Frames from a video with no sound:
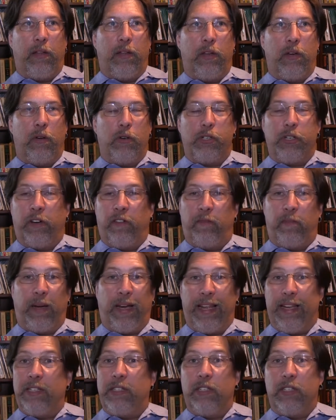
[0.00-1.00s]
notion of
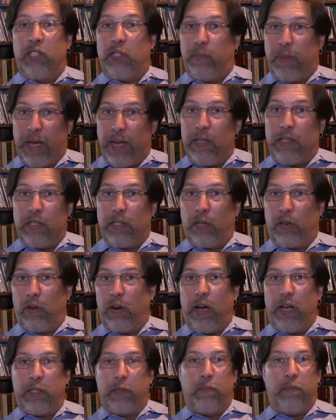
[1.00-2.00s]
place and space
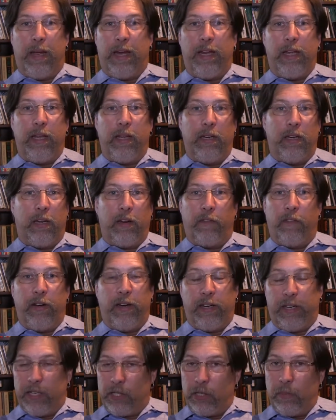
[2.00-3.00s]
across many
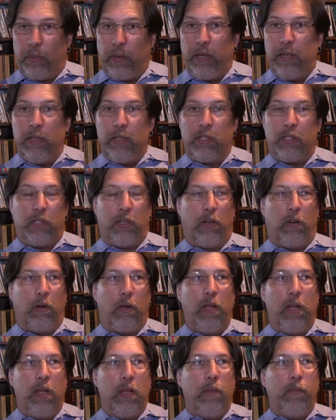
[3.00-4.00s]
different disciplines.
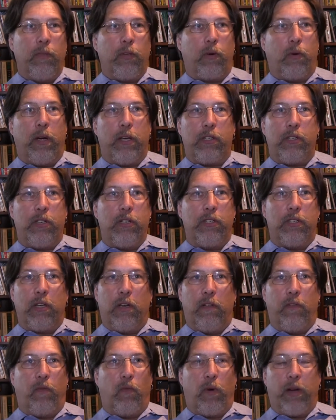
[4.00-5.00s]
So questions
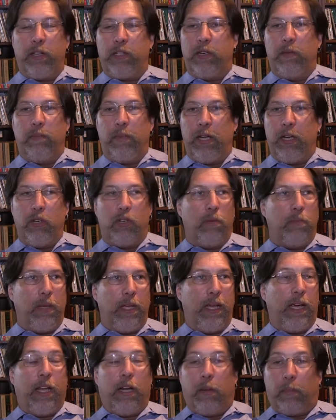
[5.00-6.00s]
of what does it mean to
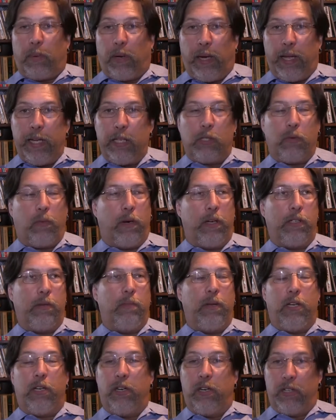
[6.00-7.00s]
be in a place, what does it
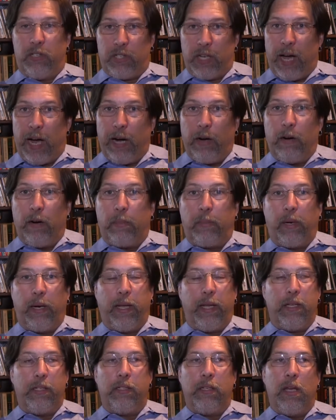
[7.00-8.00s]
mean to desire a
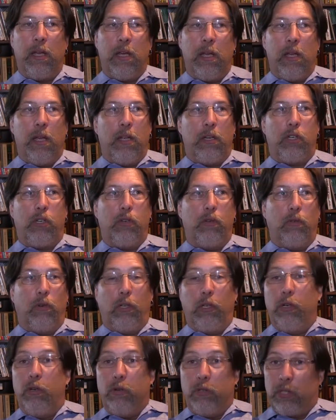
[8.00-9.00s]
place, to
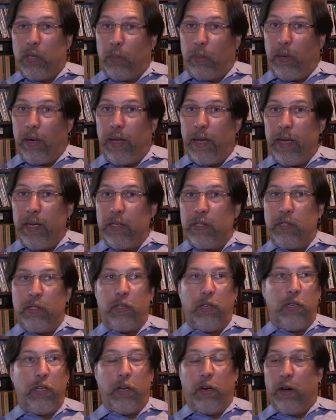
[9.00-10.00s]
lose a place,
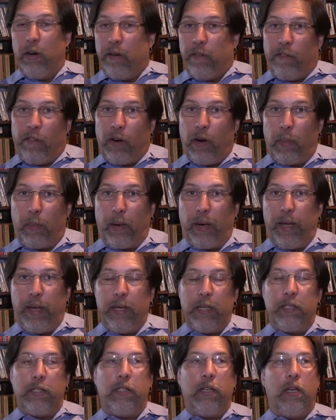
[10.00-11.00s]
to yearn for a
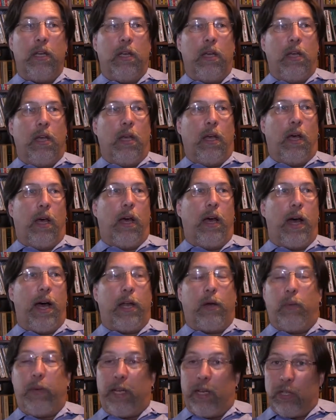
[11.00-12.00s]
place.
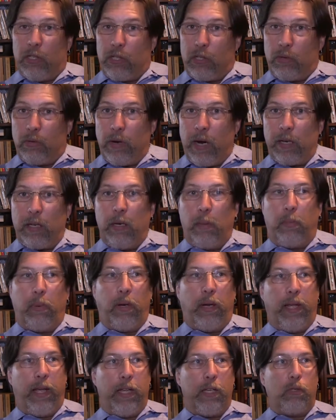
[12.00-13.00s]
How do we construct a
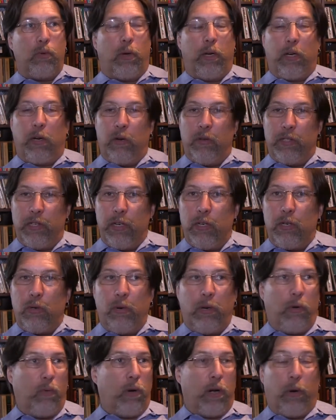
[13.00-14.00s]
place? What goes
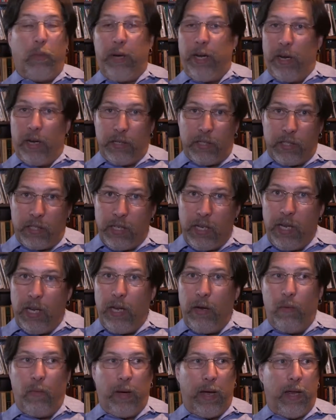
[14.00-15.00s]
into it? What are we not
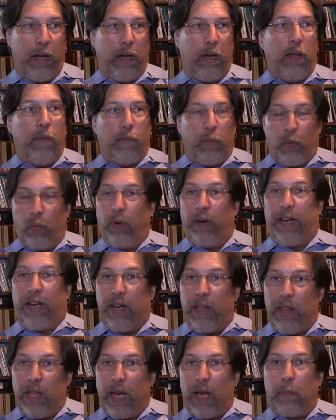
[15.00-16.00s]
seeing when we're
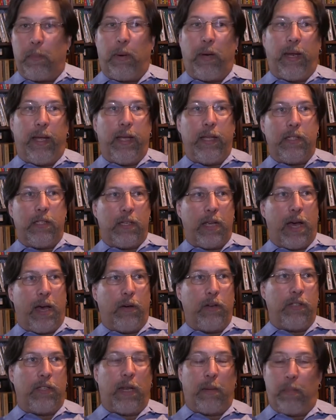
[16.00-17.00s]
in that place?
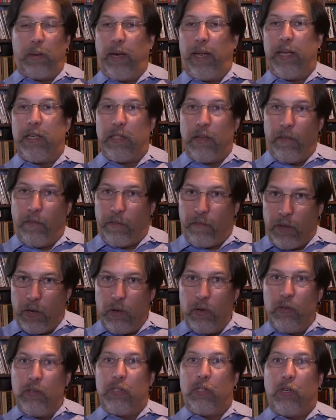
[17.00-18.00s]
How does that place
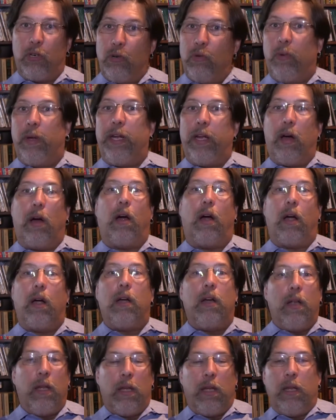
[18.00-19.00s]
infuse who we
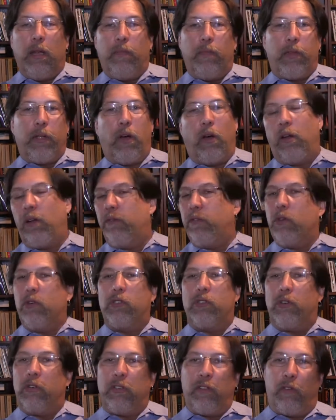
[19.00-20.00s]
are? All of
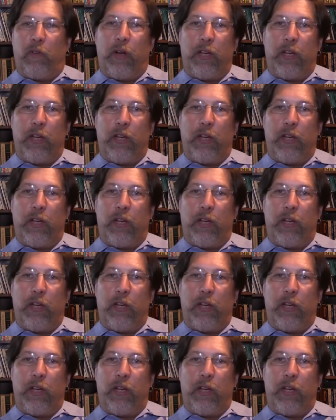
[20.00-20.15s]
those sorts of